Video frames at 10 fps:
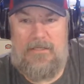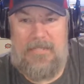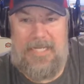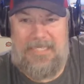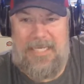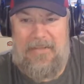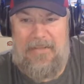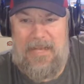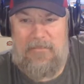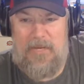So that's it. I
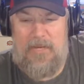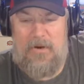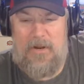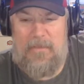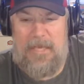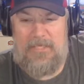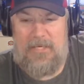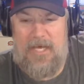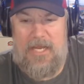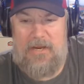think I'm going to go ahead and
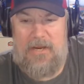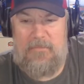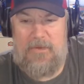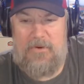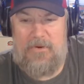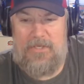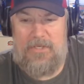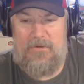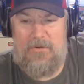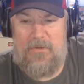bounce on out of here. I'm going
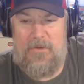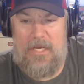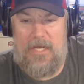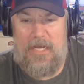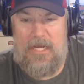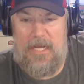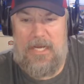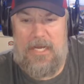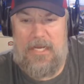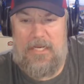to go ahead
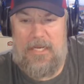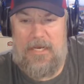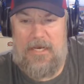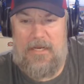and,